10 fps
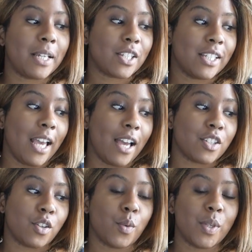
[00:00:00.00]
so yeah
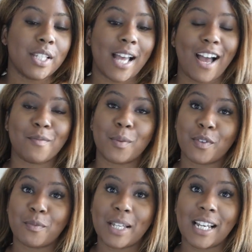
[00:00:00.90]
so the ones that have been
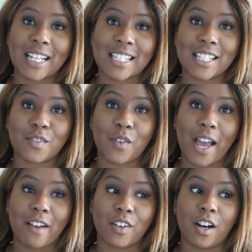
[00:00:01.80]
with me like since
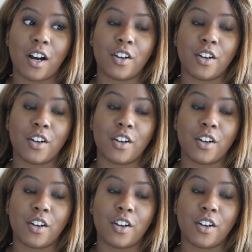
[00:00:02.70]
forever